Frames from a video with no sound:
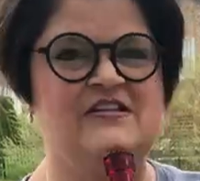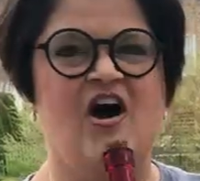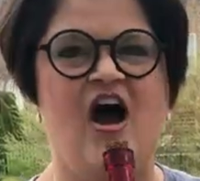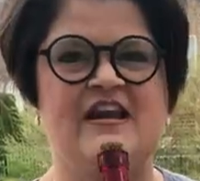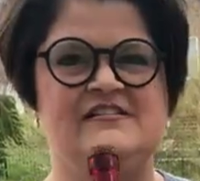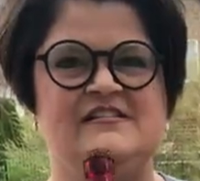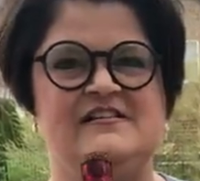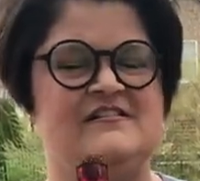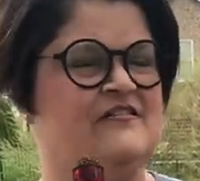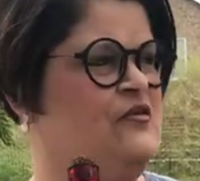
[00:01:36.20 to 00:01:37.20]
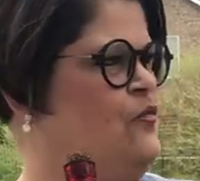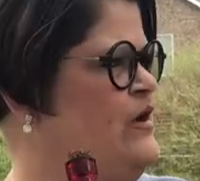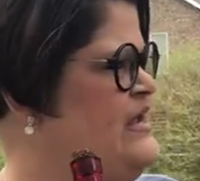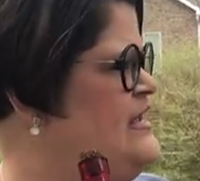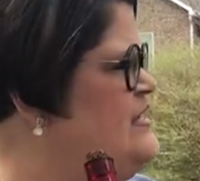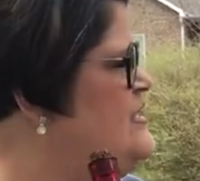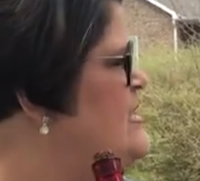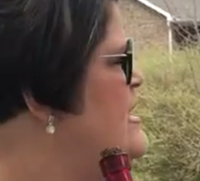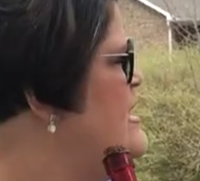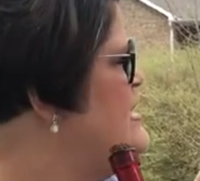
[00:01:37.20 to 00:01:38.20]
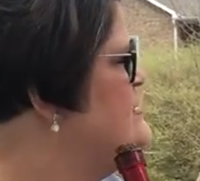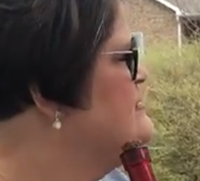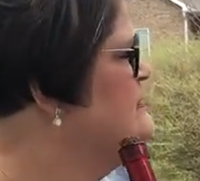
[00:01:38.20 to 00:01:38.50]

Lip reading: non-existent. The wind is